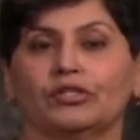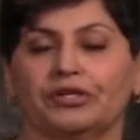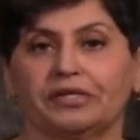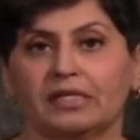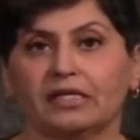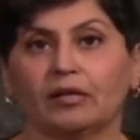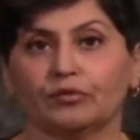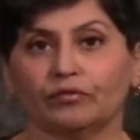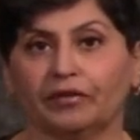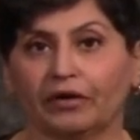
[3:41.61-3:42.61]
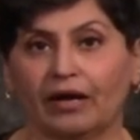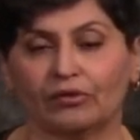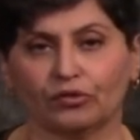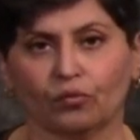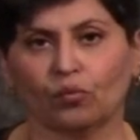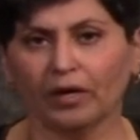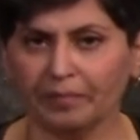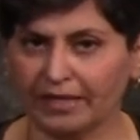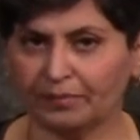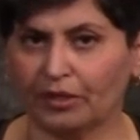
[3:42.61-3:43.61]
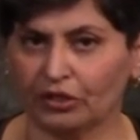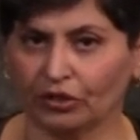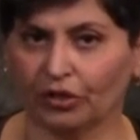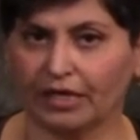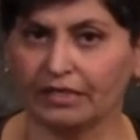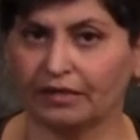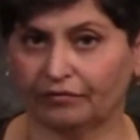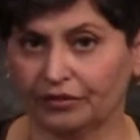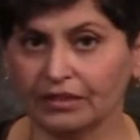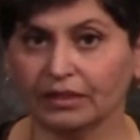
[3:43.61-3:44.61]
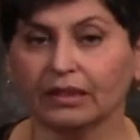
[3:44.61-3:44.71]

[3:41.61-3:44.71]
series has helped you figure out sort of what makes pressure cooking different.